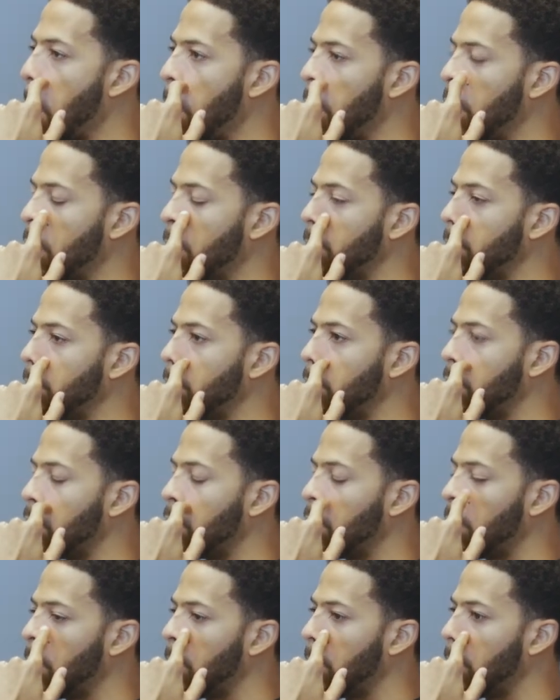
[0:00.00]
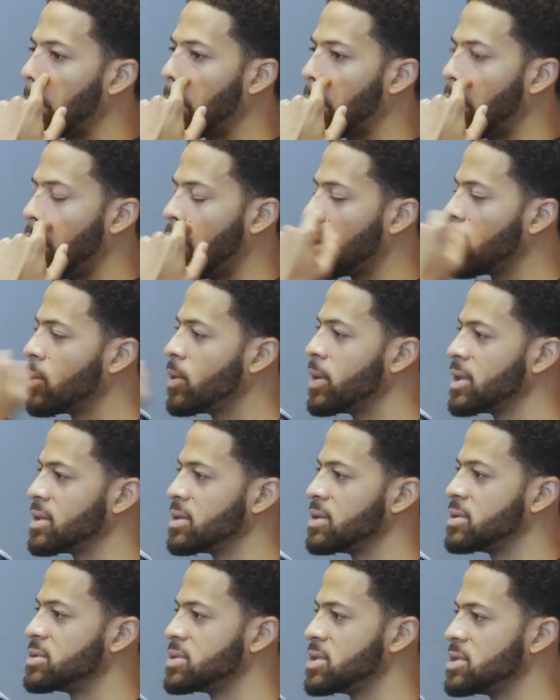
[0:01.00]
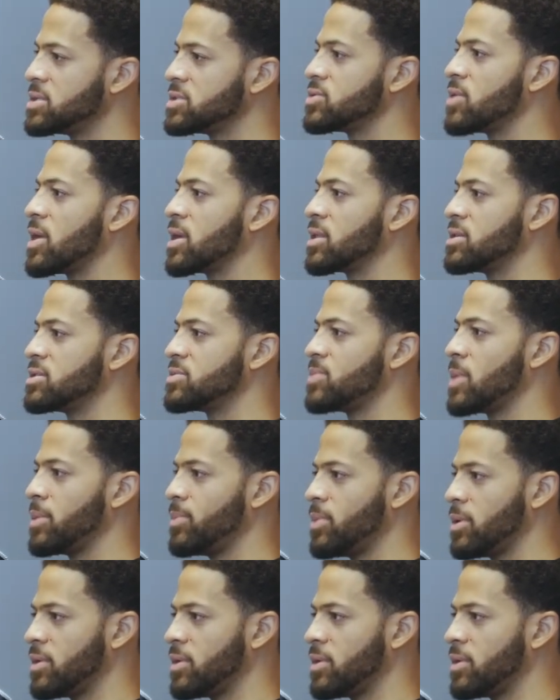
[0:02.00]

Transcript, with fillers: in our weakness his strength is made